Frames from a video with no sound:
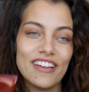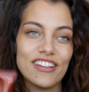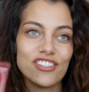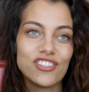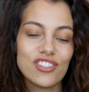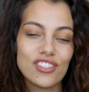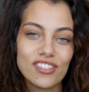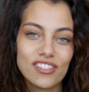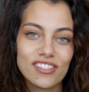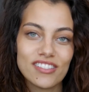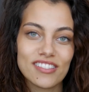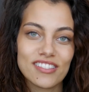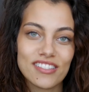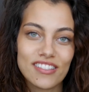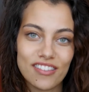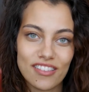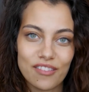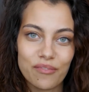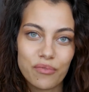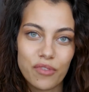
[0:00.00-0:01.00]
she's
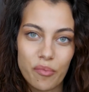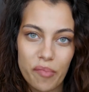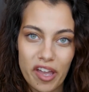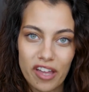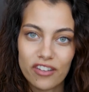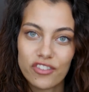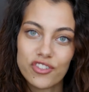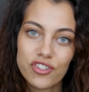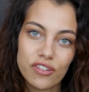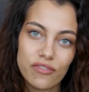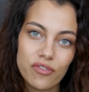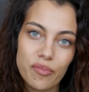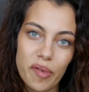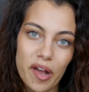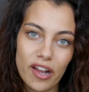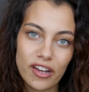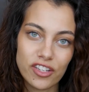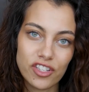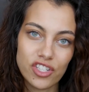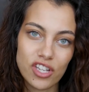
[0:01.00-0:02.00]
the manager of the
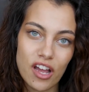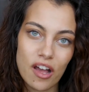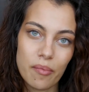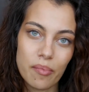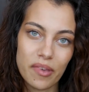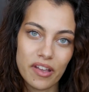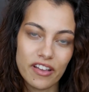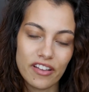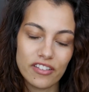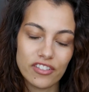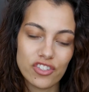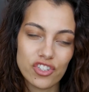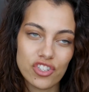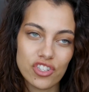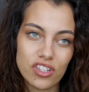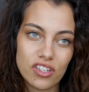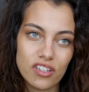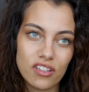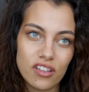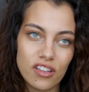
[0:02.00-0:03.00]
body shop and
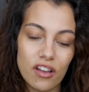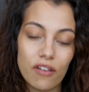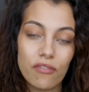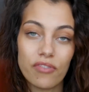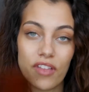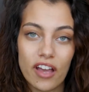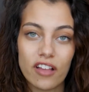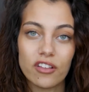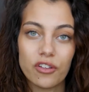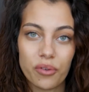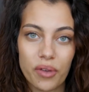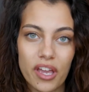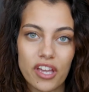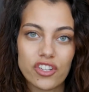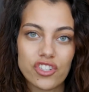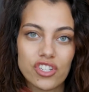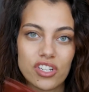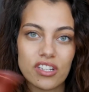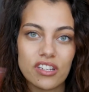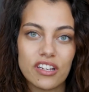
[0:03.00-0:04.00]
she of that
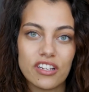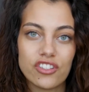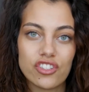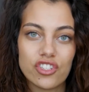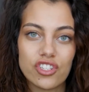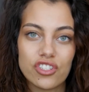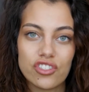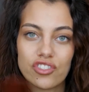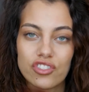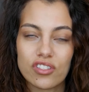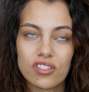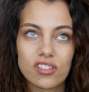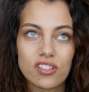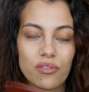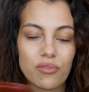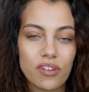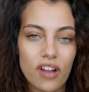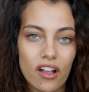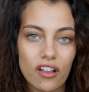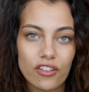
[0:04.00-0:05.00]
location, and she's just
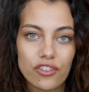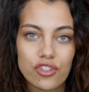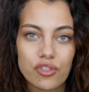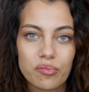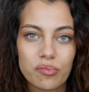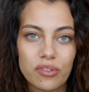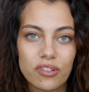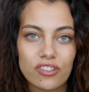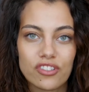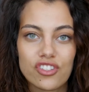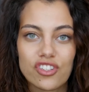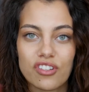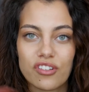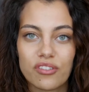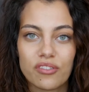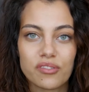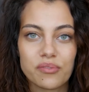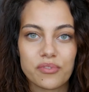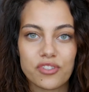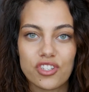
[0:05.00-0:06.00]
so knowledgeable and she
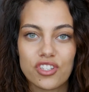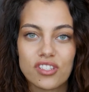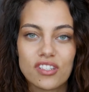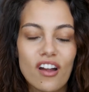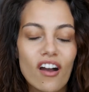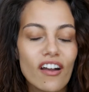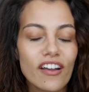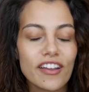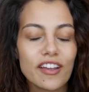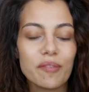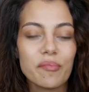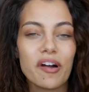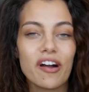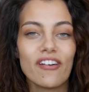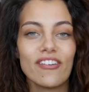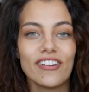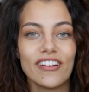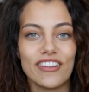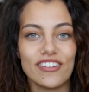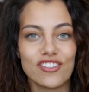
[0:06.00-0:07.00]
knows what she's talking
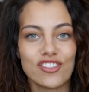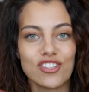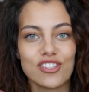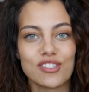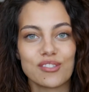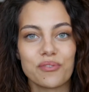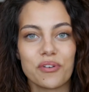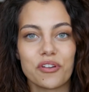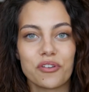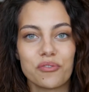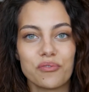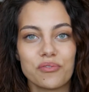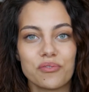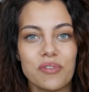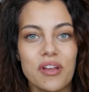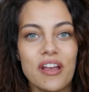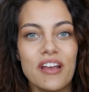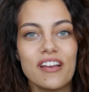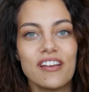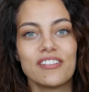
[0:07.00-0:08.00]
about, and she's the one who
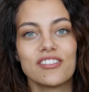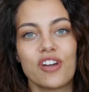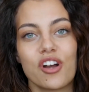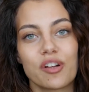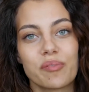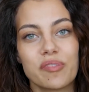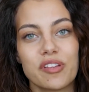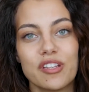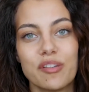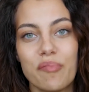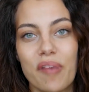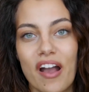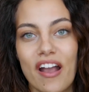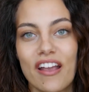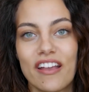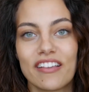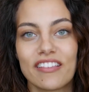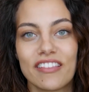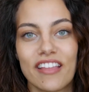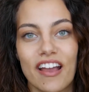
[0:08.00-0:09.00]
talked me into
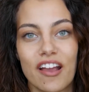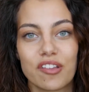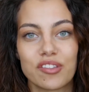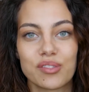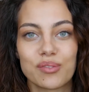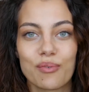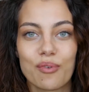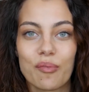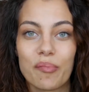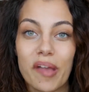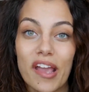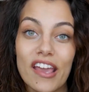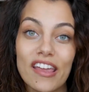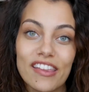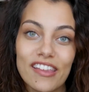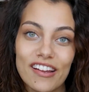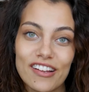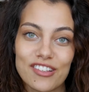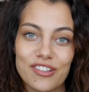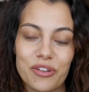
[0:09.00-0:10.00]
buying that sorbet
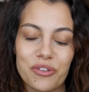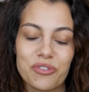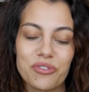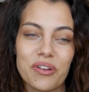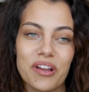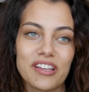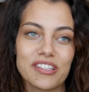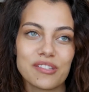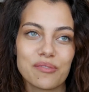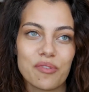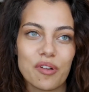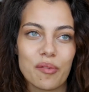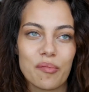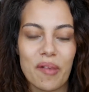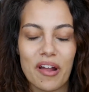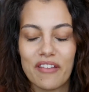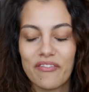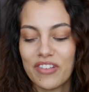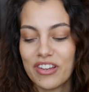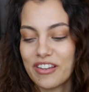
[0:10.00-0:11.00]
that I showed you guys in one of
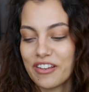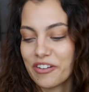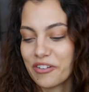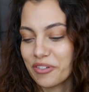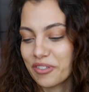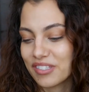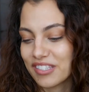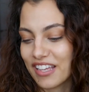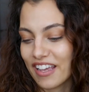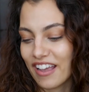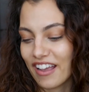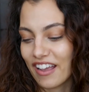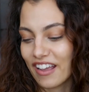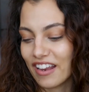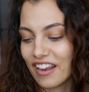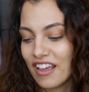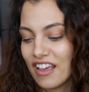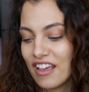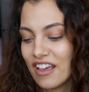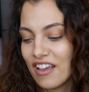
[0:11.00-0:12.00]
my videos,
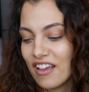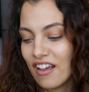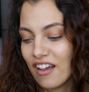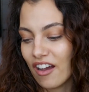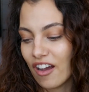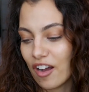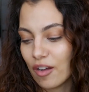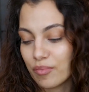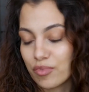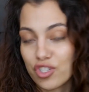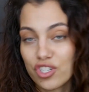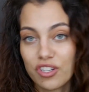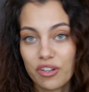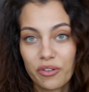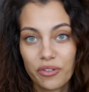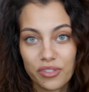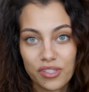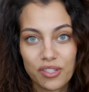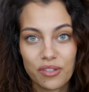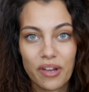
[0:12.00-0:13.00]
and um, she
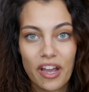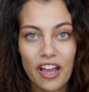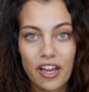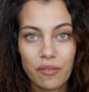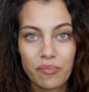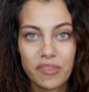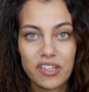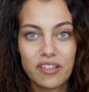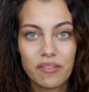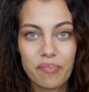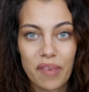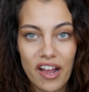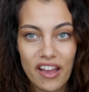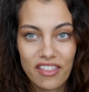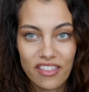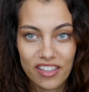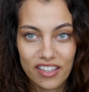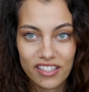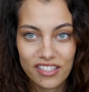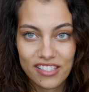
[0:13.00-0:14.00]
also had me
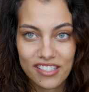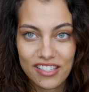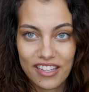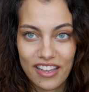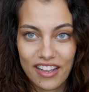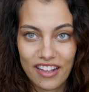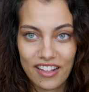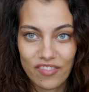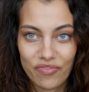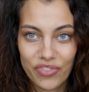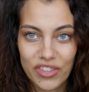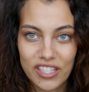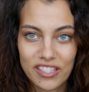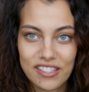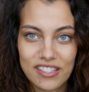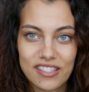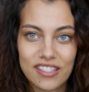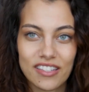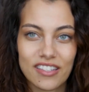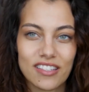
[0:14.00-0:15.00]
buy this, and
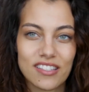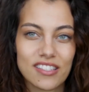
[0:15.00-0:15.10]
this is like a